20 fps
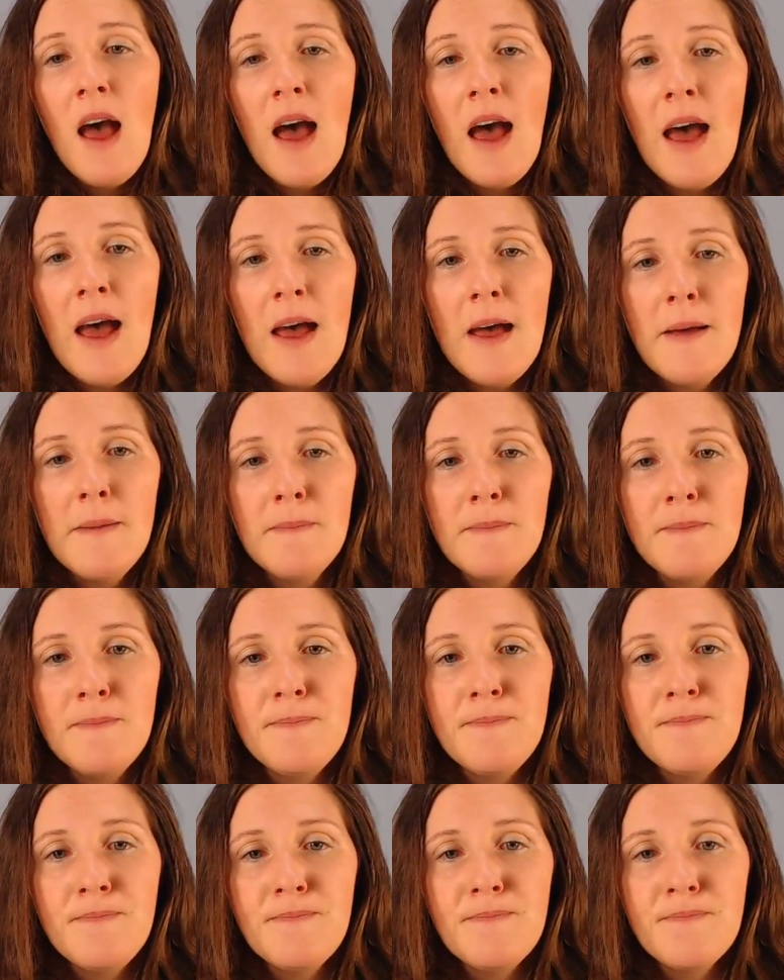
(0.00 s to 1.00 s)

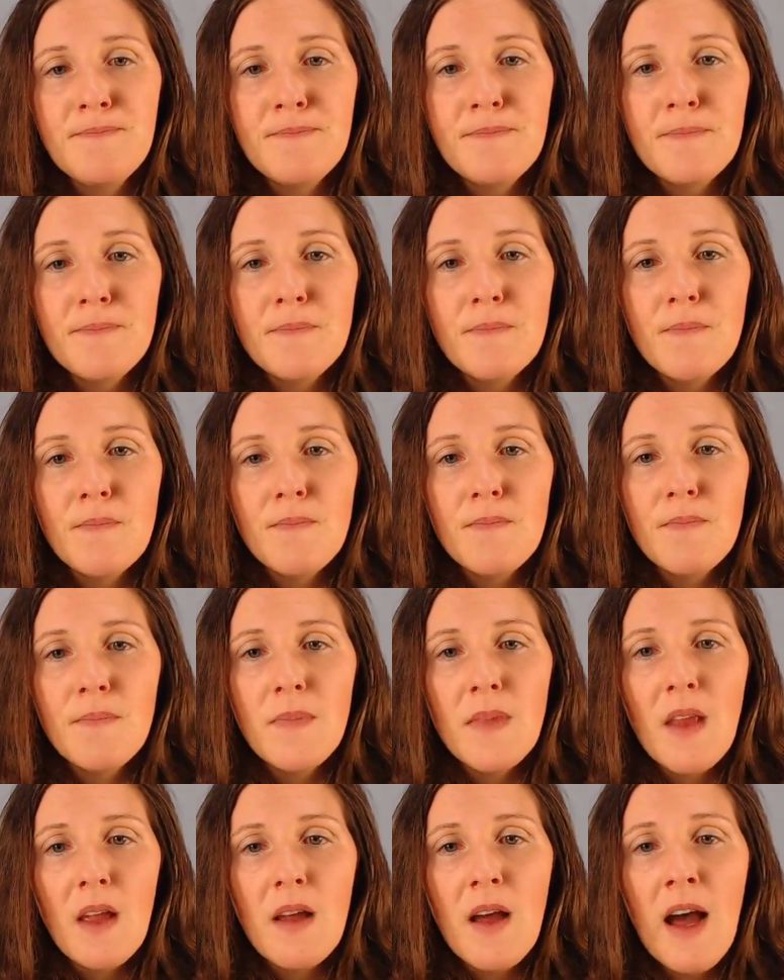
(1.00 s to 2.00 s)

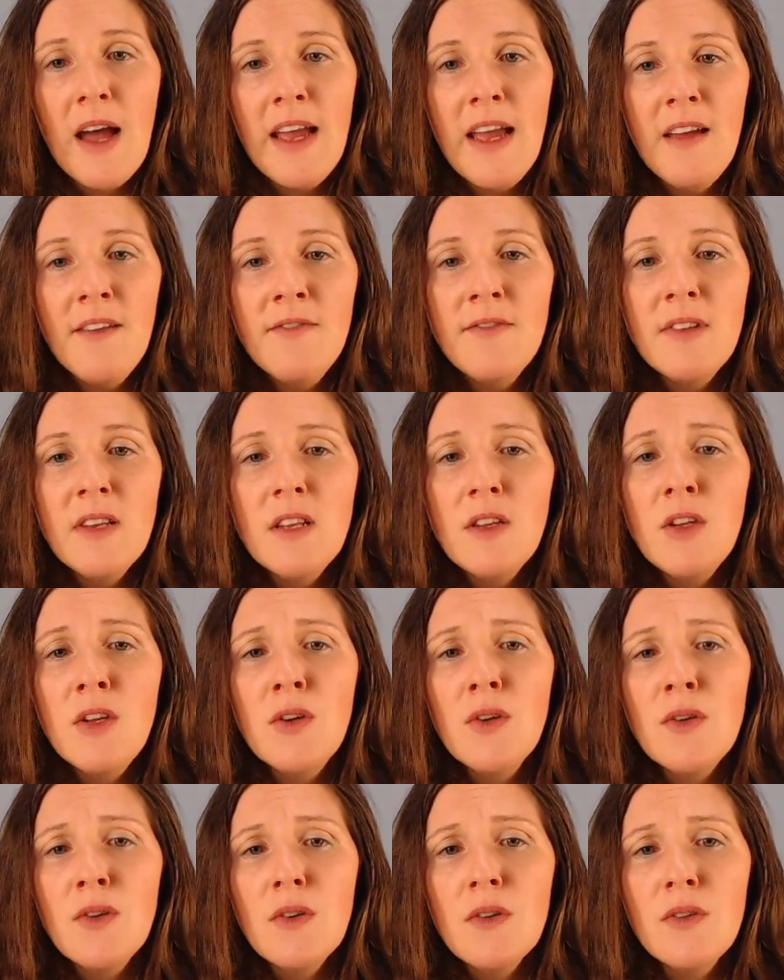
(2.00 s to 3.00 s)
I have
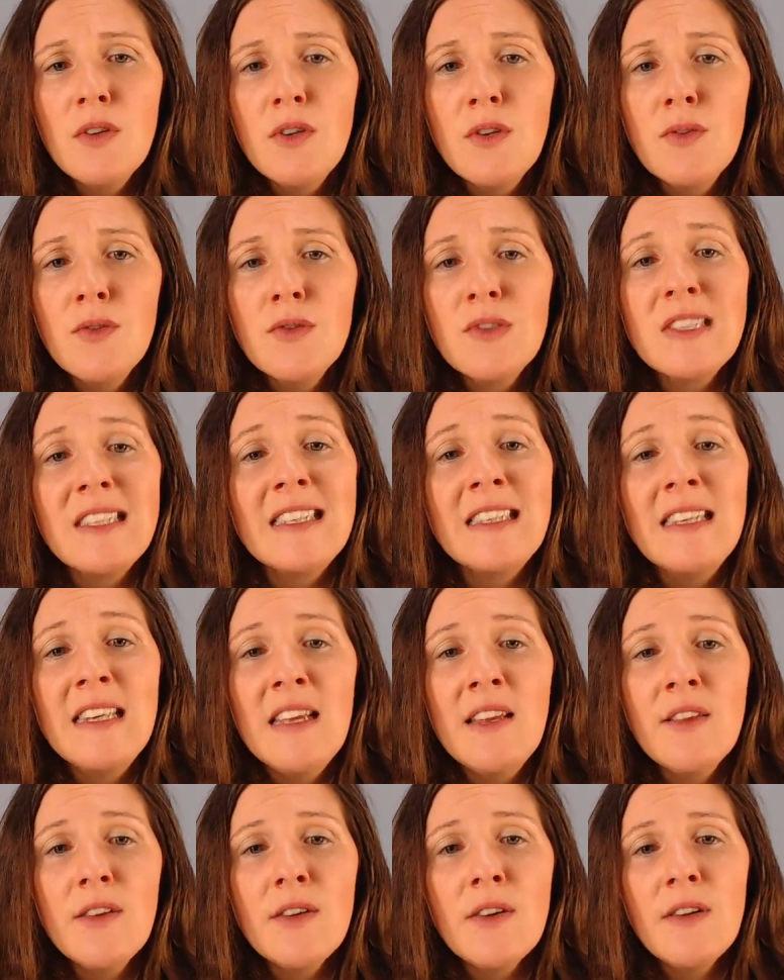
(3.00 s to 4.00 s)
used
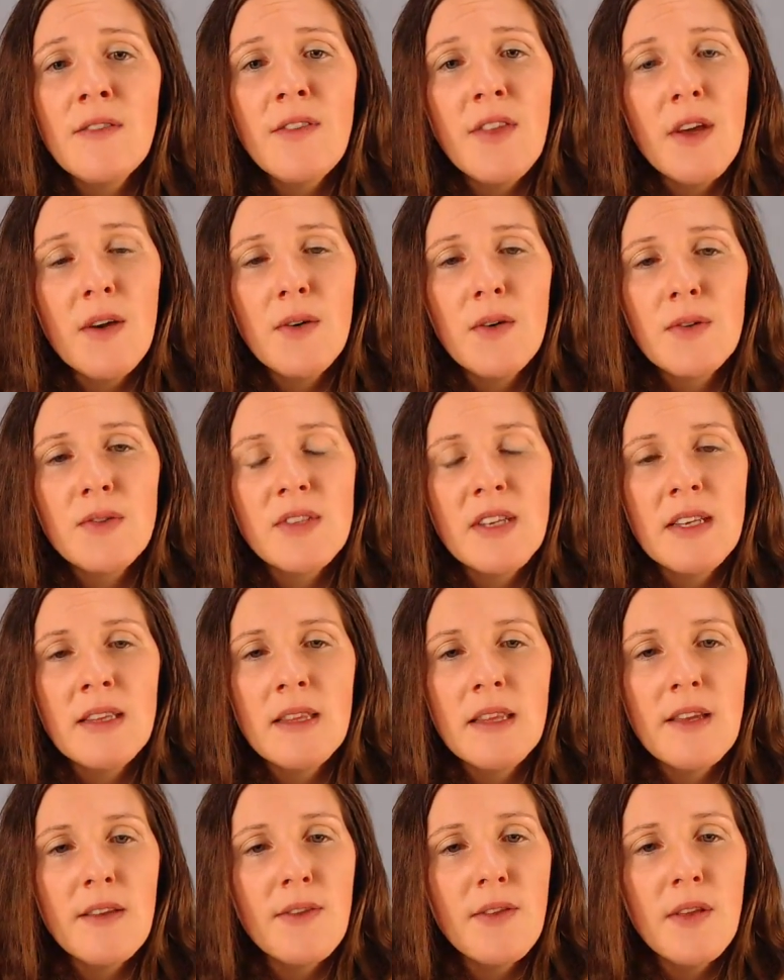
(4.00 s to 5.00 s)
neither of those
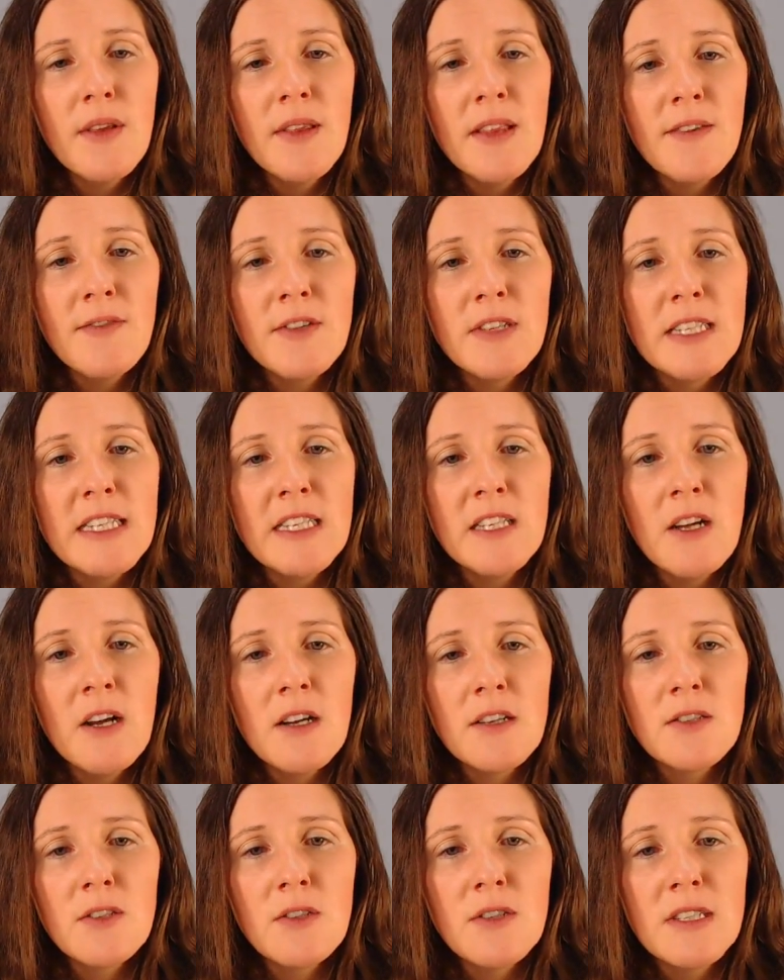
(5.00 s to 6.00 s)
in liver
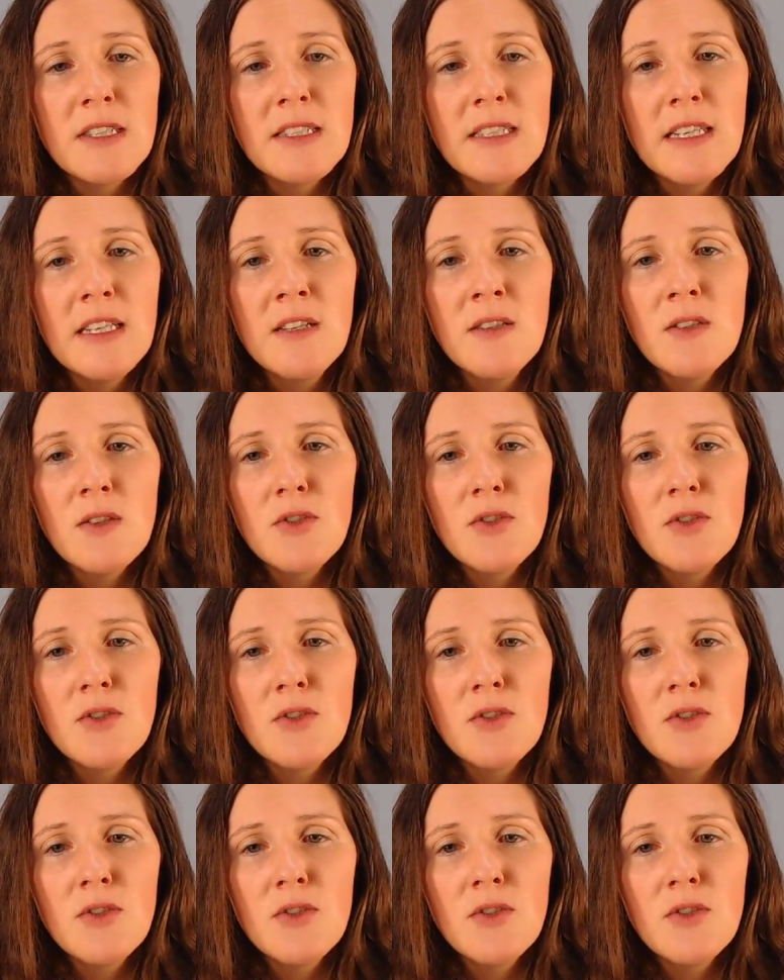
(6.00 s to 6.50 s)
detox, Christine.